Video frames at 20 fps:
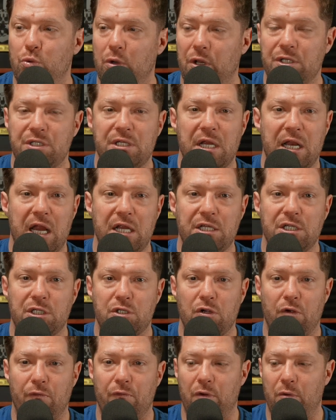real estate
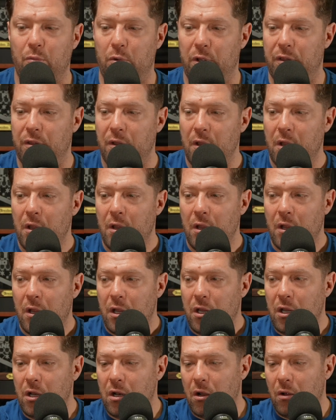agents over with,
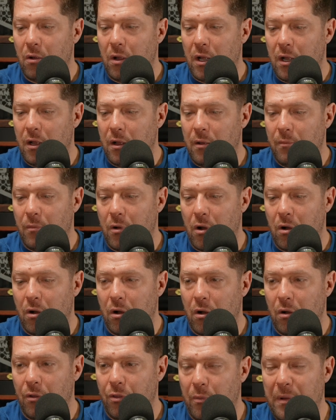you know,
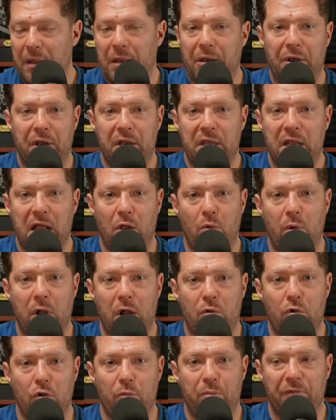the Maryland and Delaware
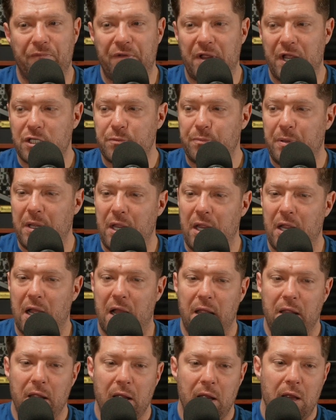group of EXP.
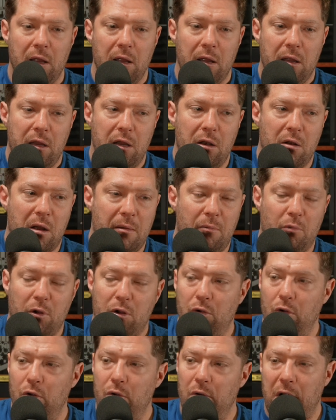I
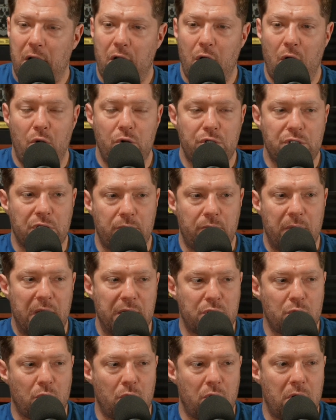recruit, I coach, I
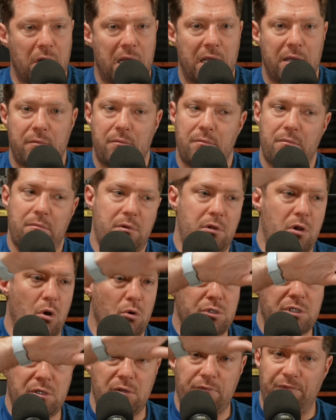mentor, I
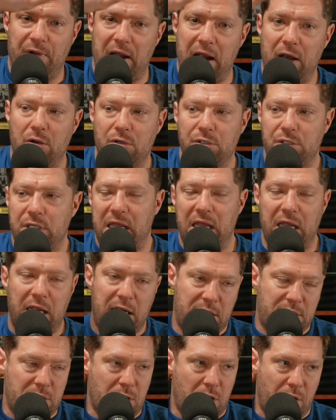coach fighters,
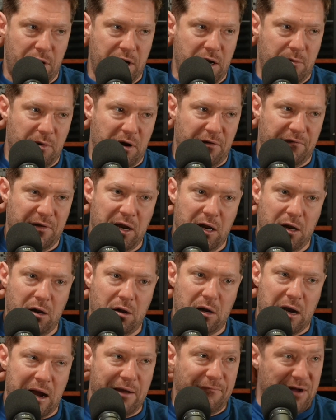kids, all the above
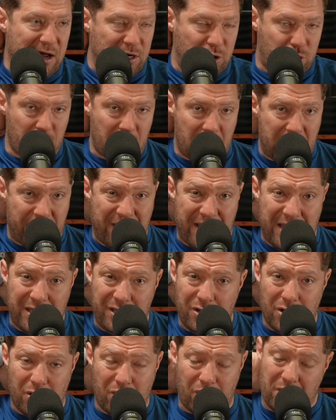here. I've had,
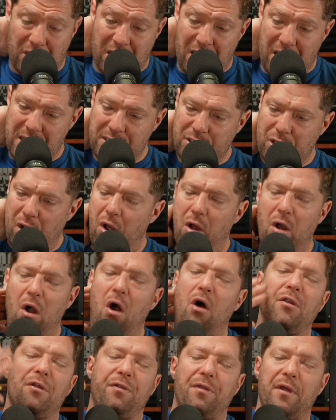you know, clients,
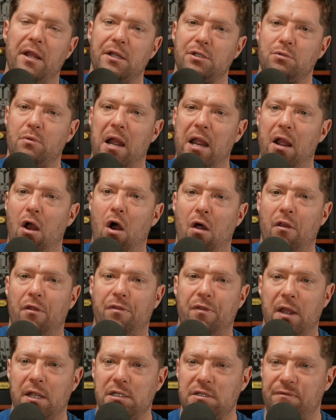all the things, right? All the
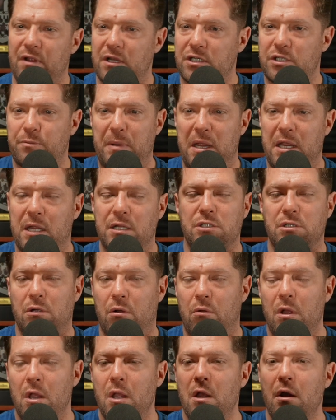things. I've done speaking.
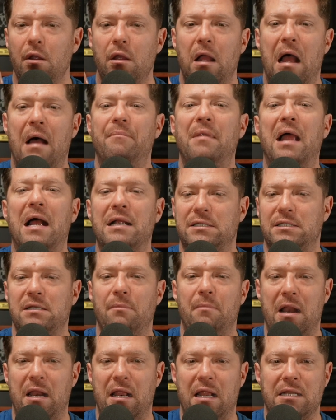So I'm not
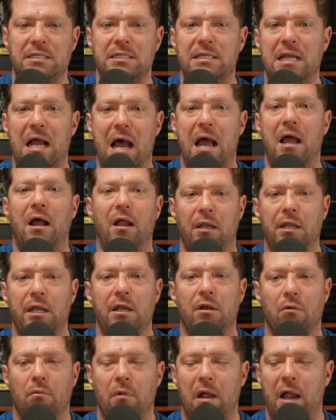somebody that's not a
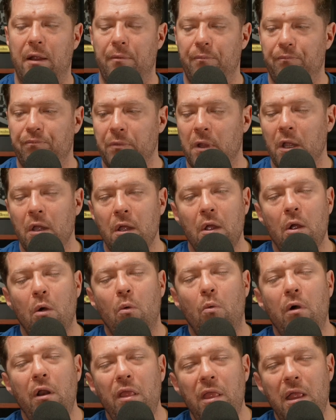leader, right?
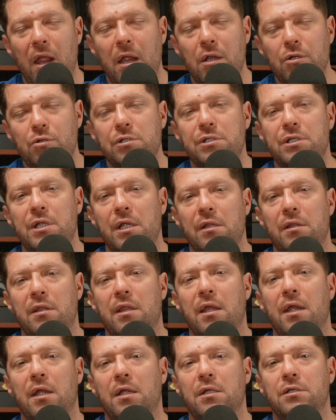One of the interesting
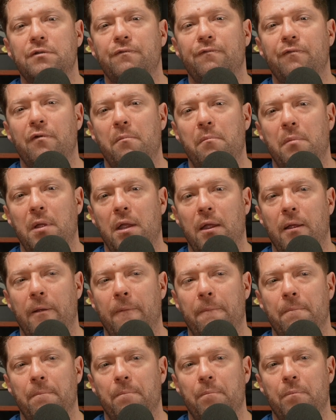things for me
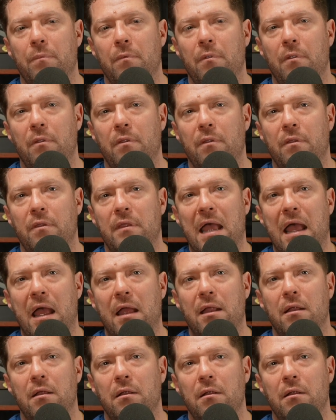that